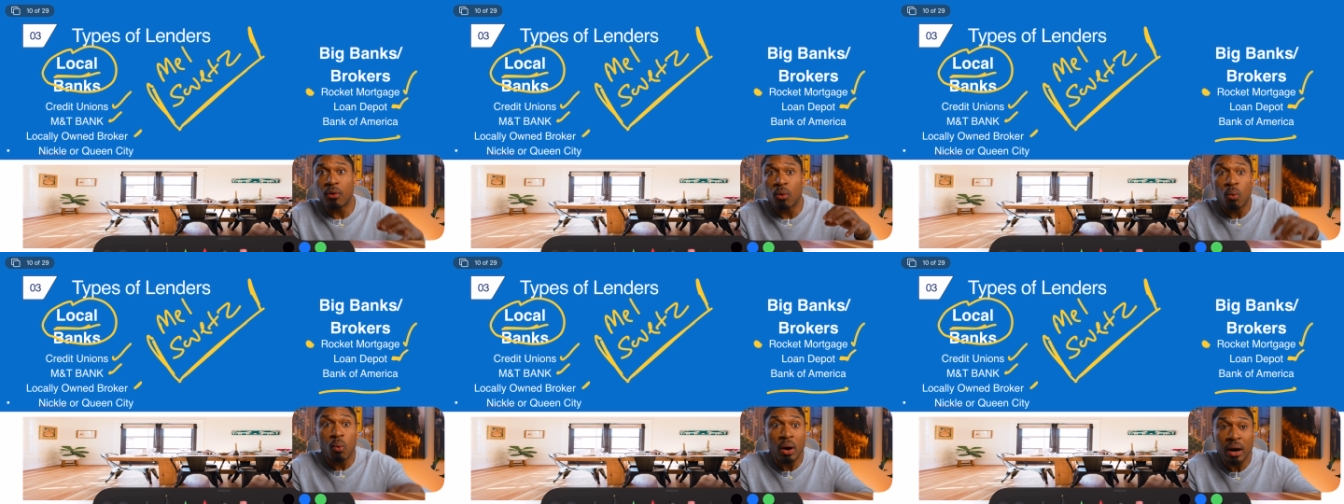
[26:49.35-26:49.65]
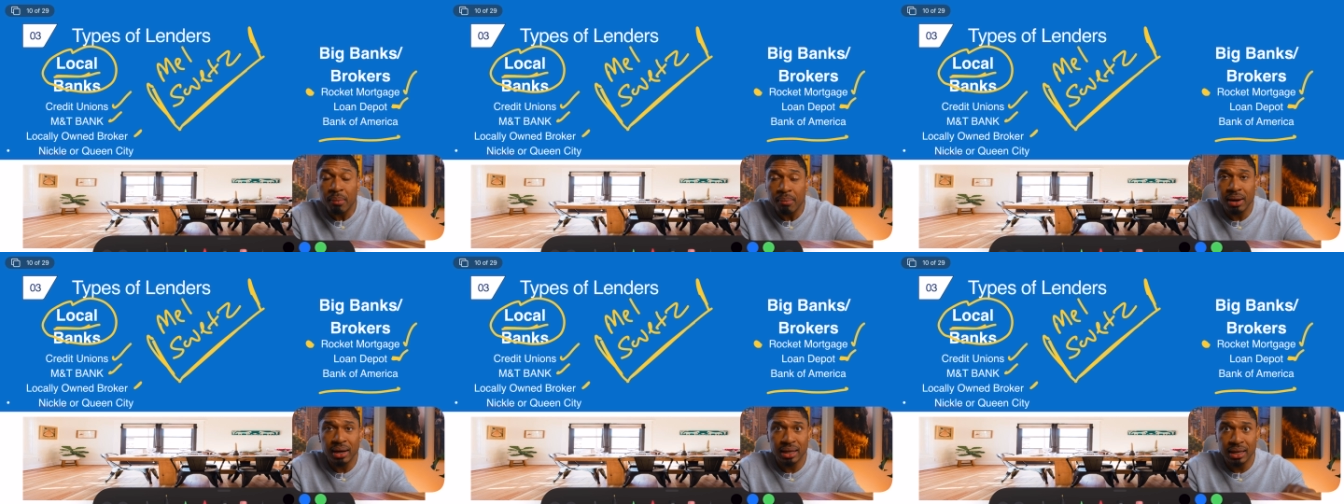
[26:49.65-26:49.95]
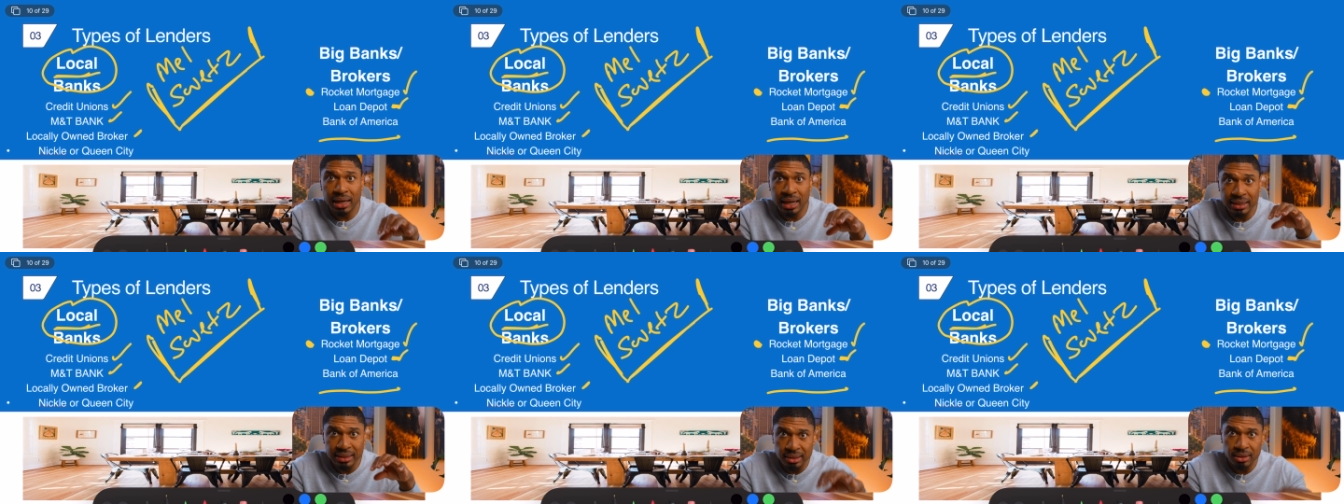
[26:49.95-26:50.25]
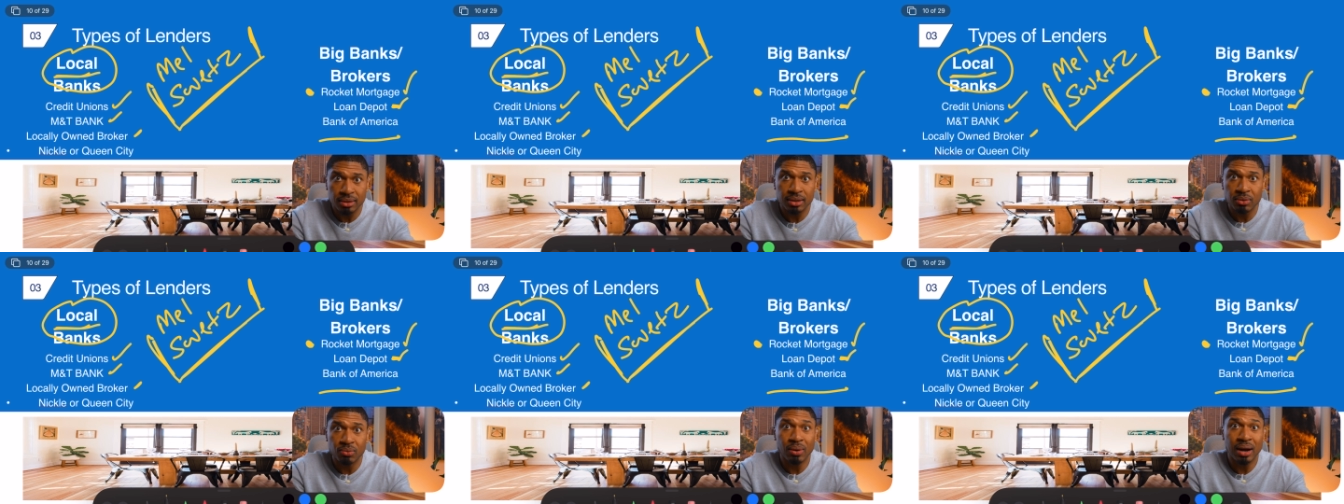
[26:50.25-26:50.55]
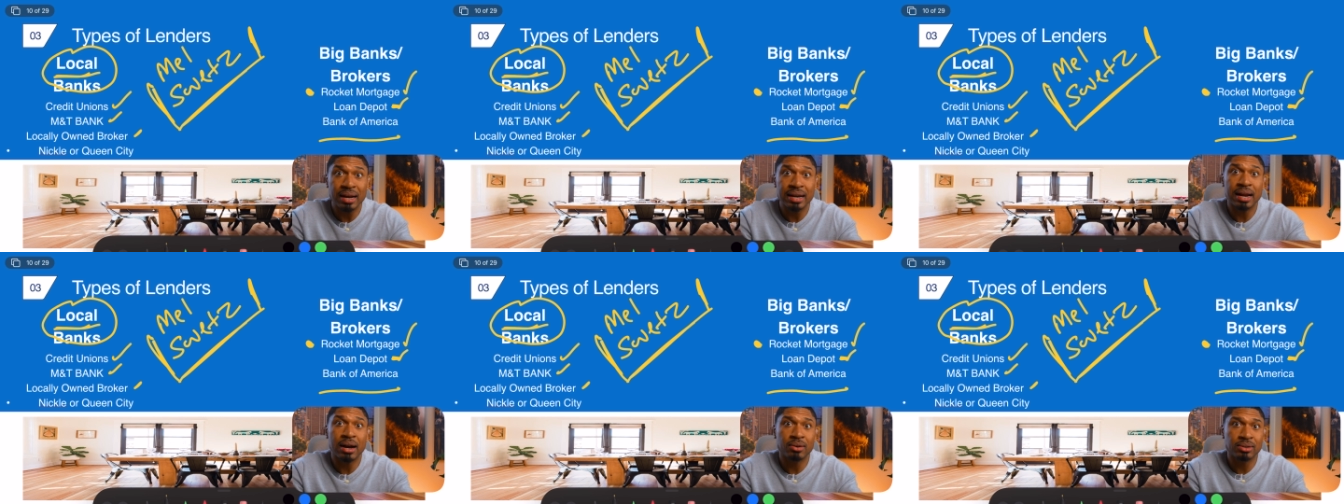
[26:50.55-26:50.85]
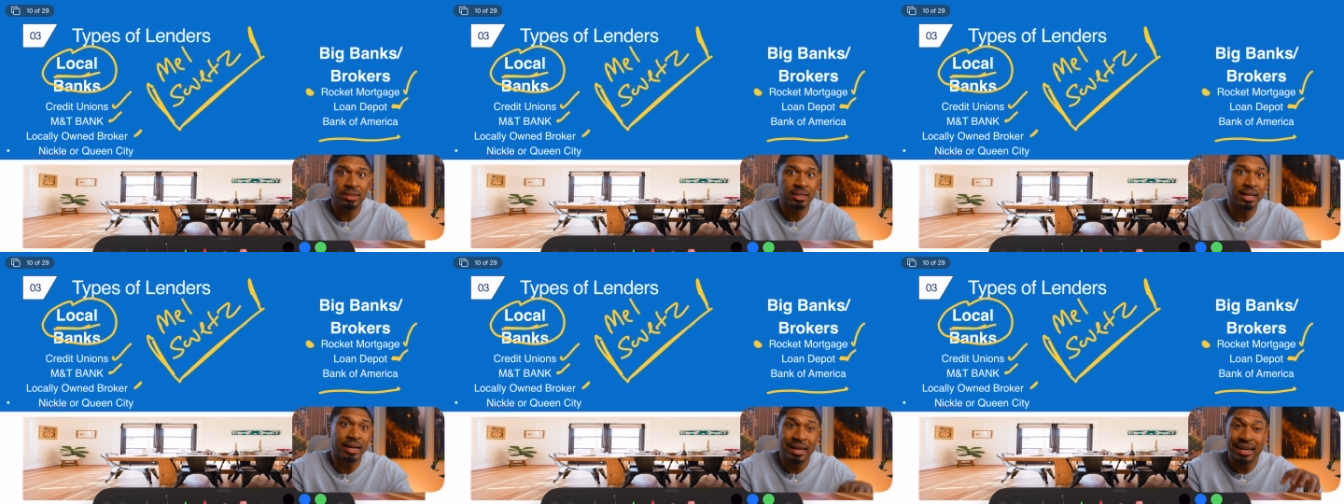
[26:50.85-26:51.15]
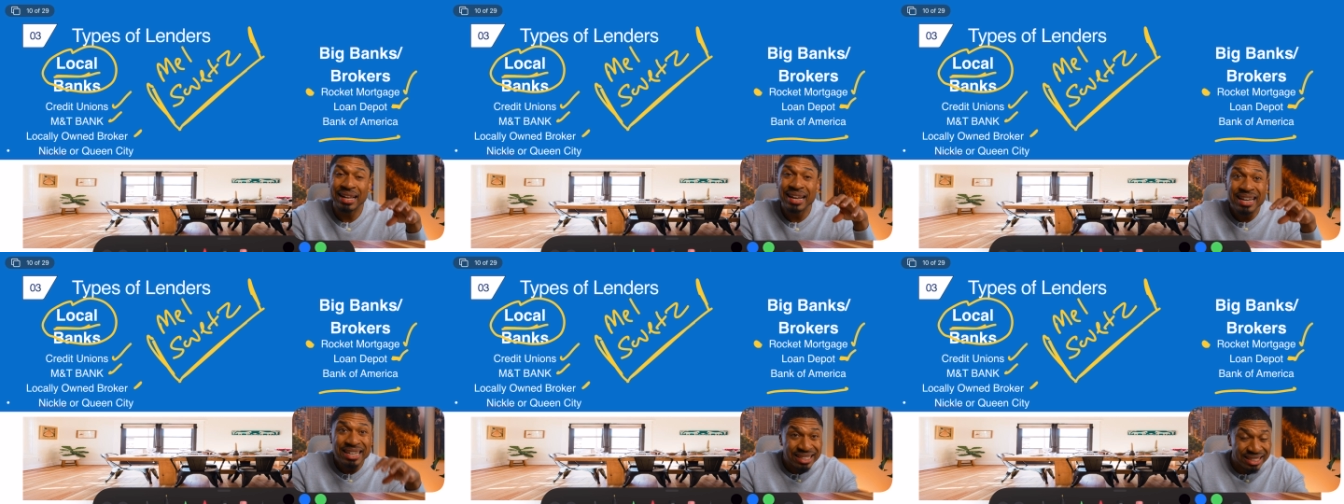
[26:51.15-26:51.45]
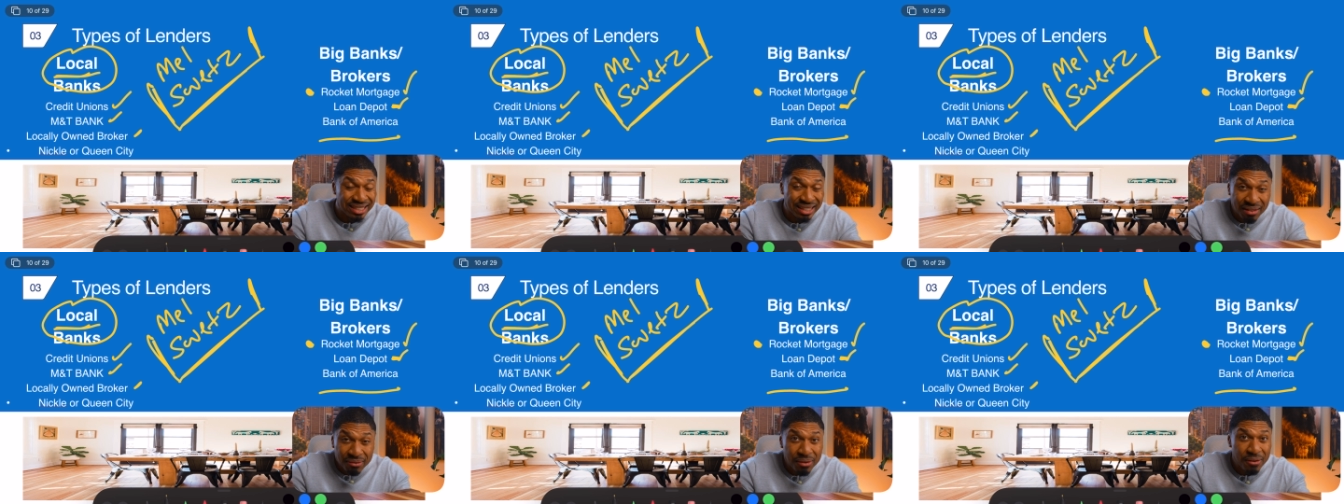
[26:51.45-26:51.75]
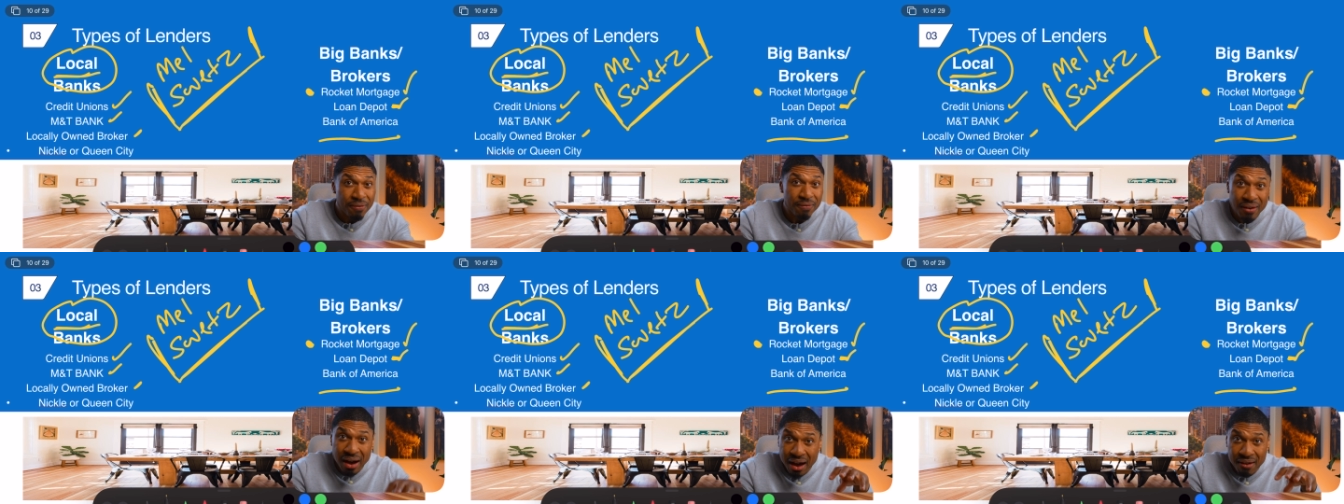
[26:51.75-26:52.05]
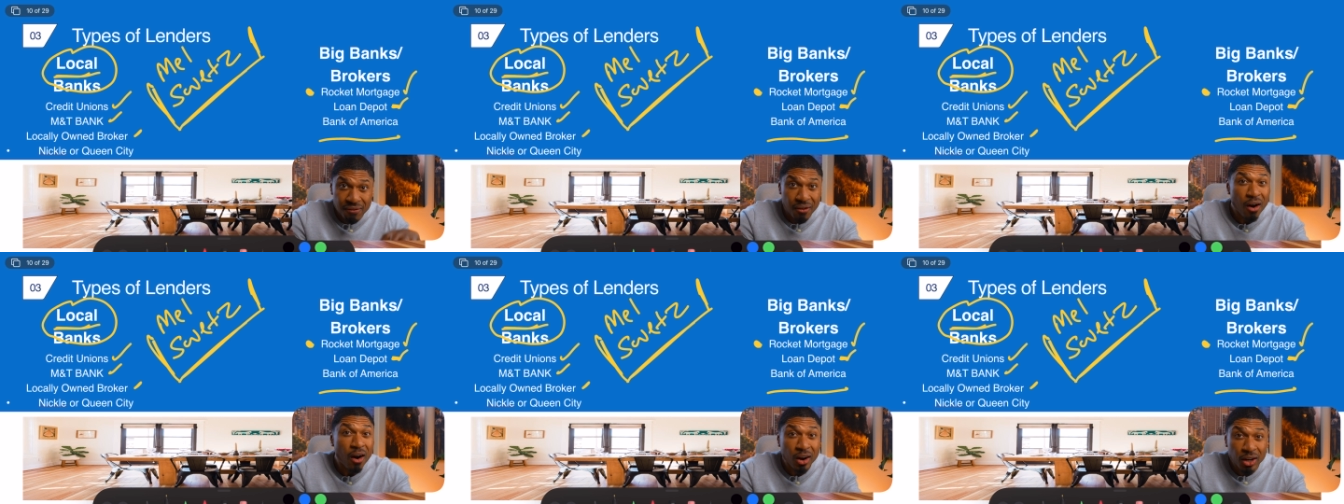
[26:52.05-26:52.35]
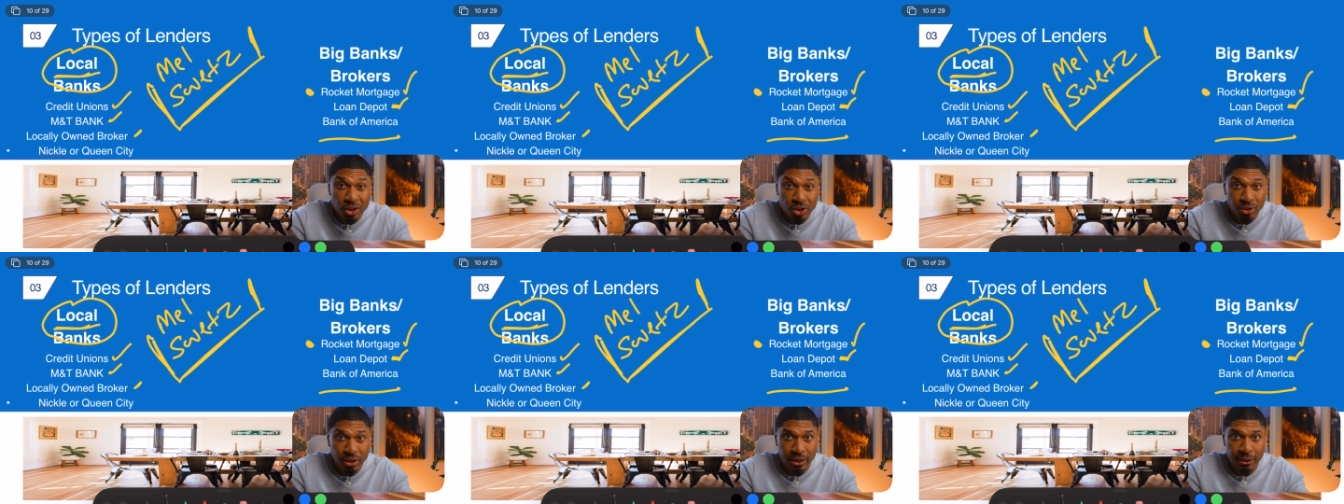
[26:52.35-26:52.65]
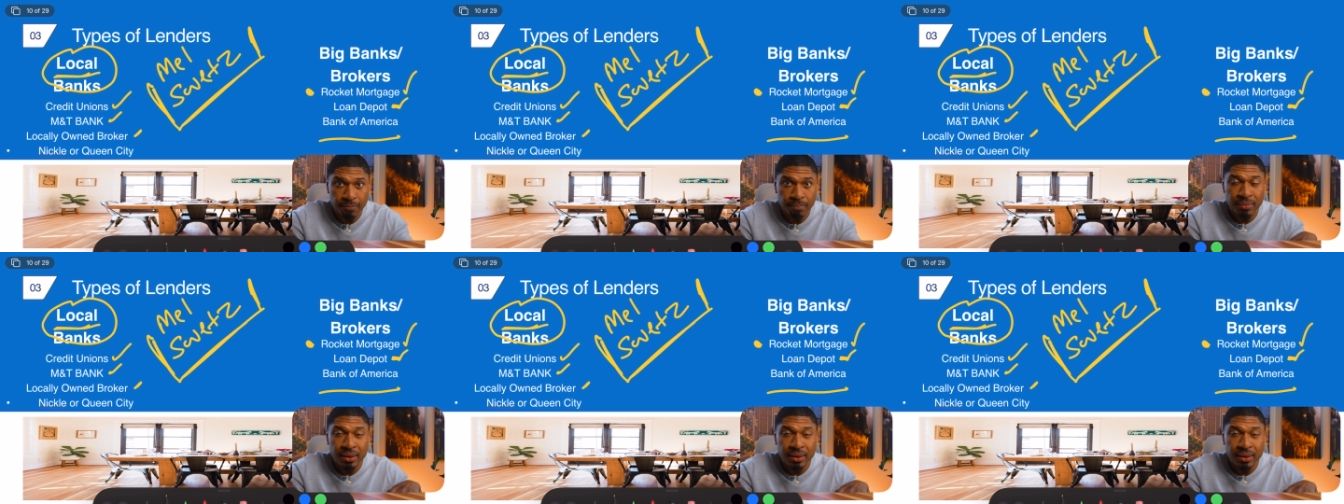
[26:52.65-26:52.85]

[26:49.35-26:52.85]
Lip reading: One of my clients literally right now is getting $7,500